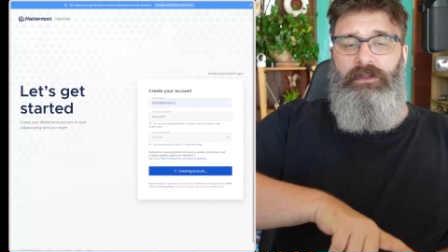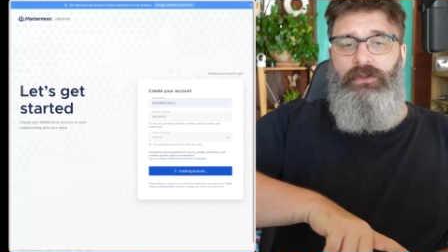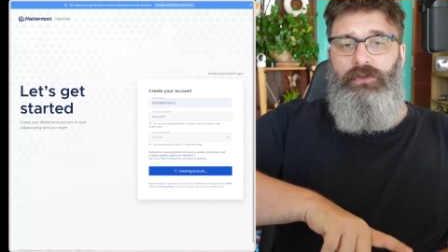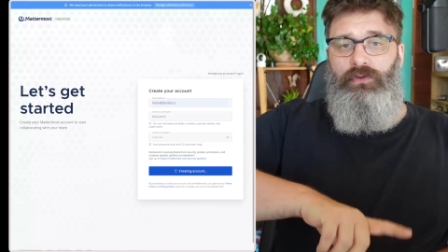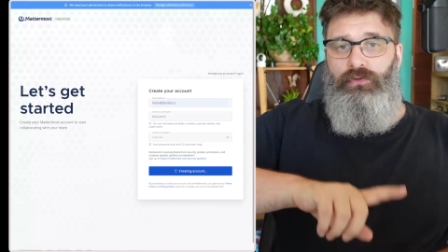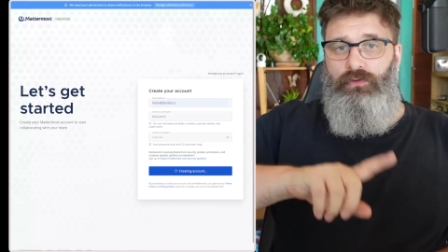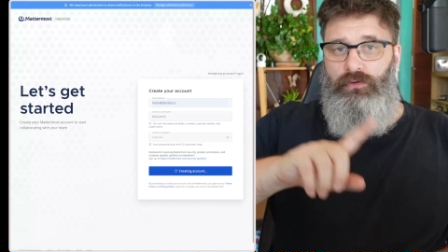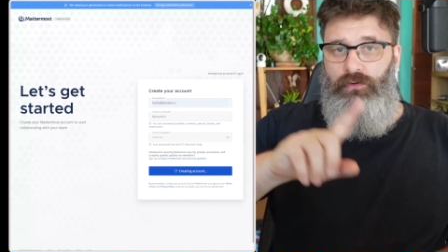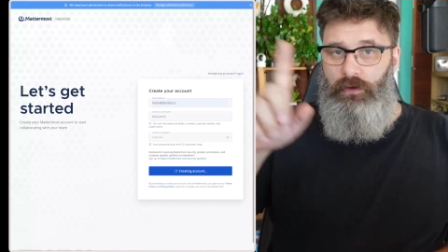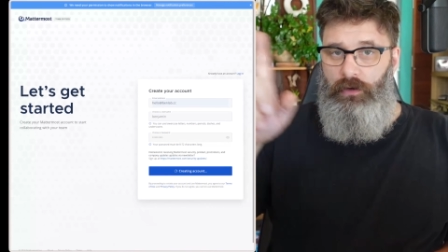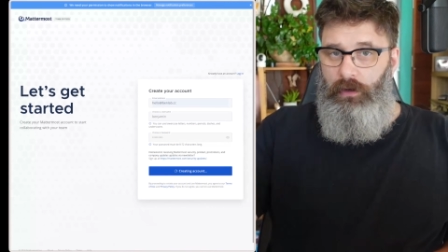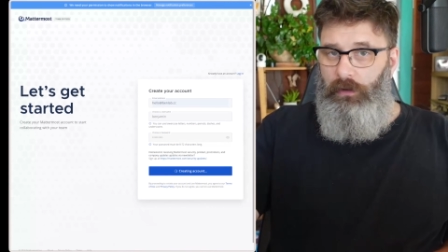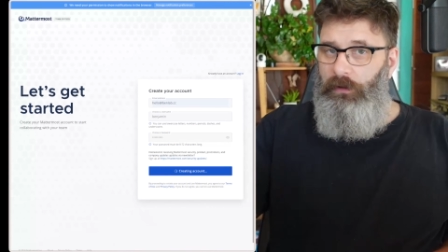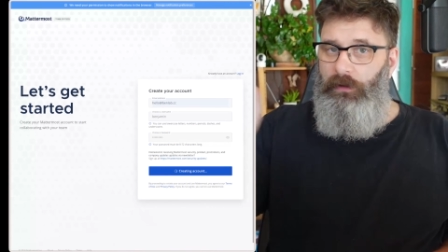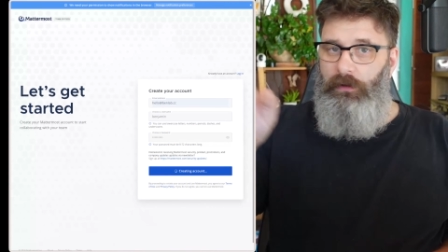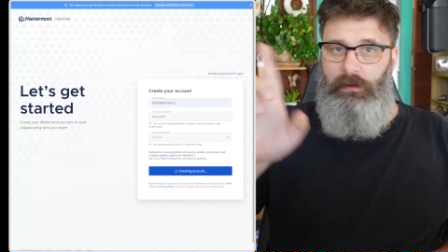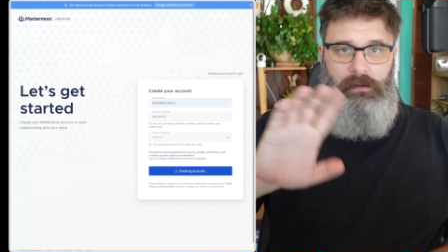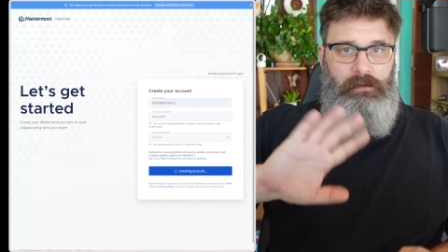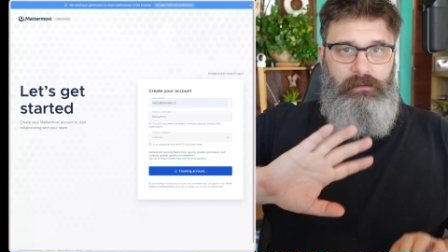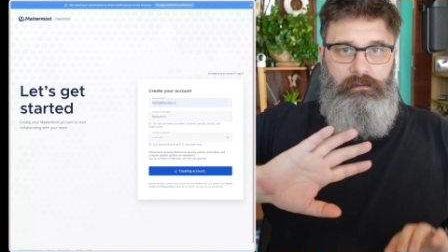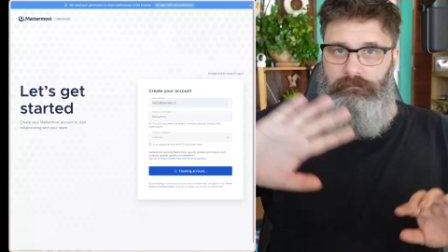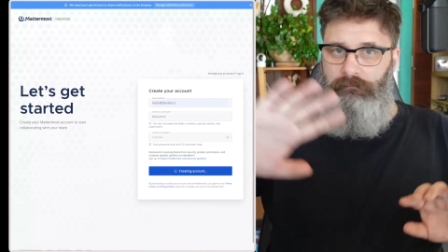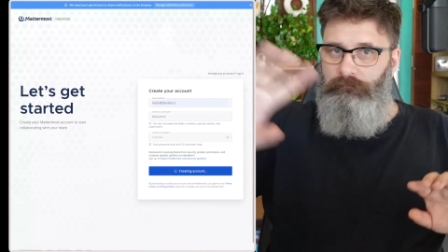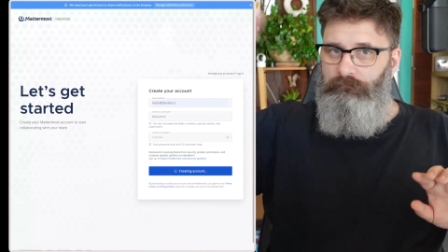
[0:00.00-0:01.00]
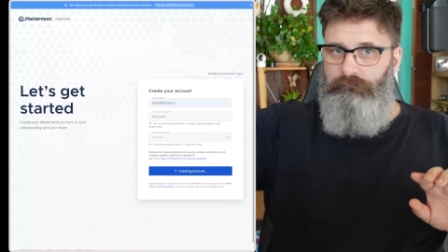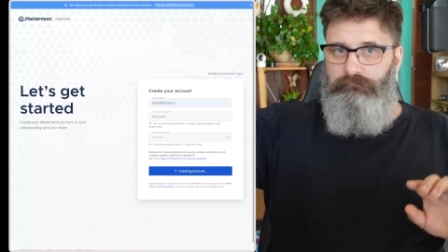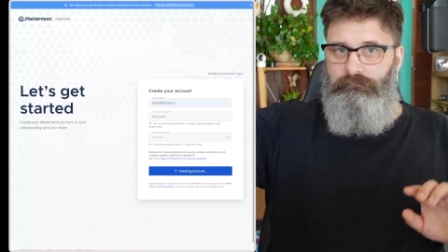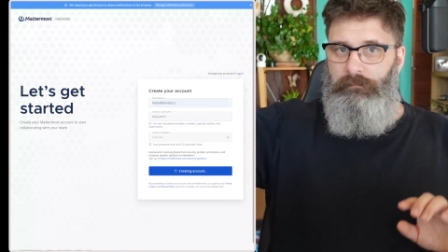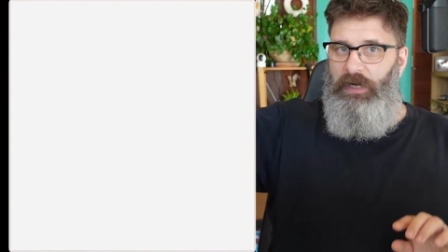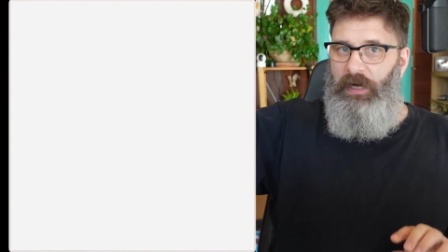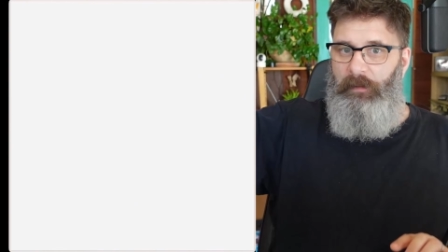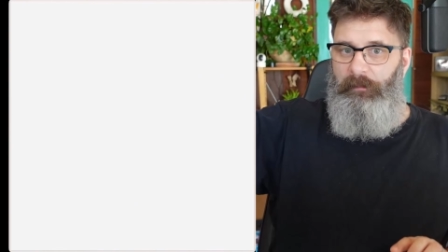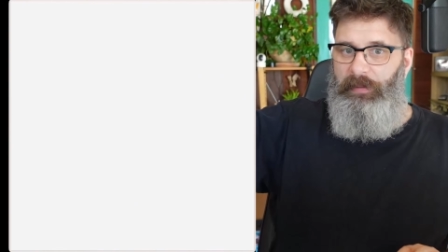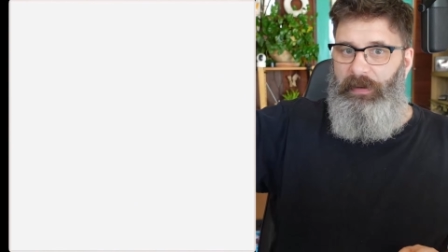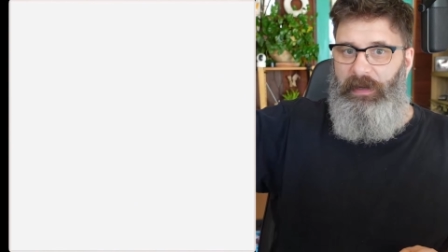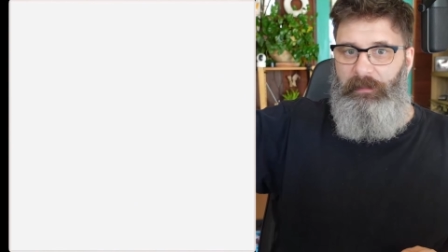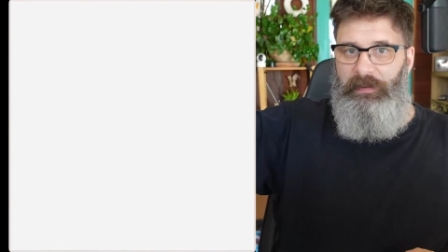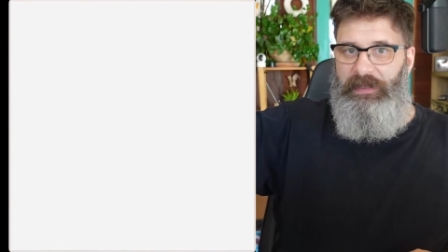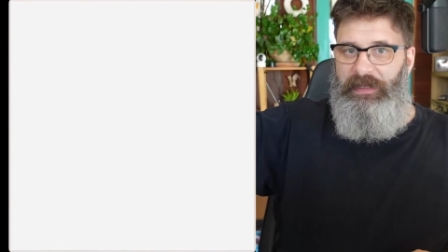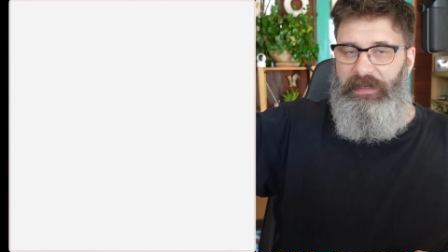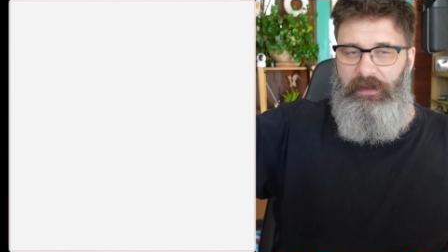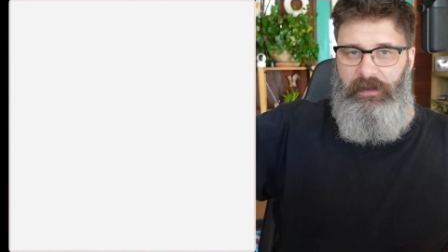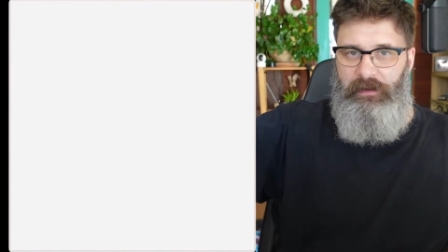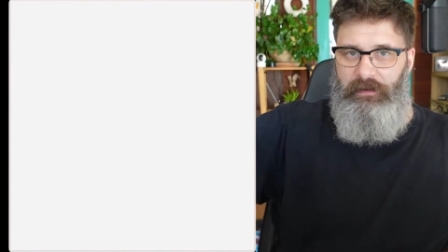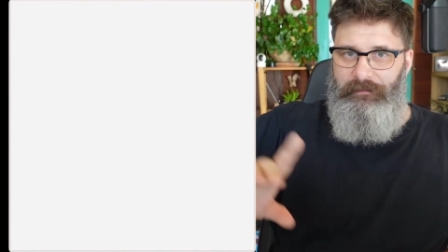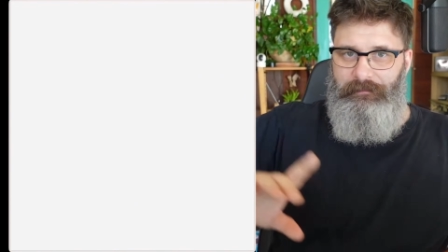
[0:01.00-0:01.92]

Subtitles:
not on a public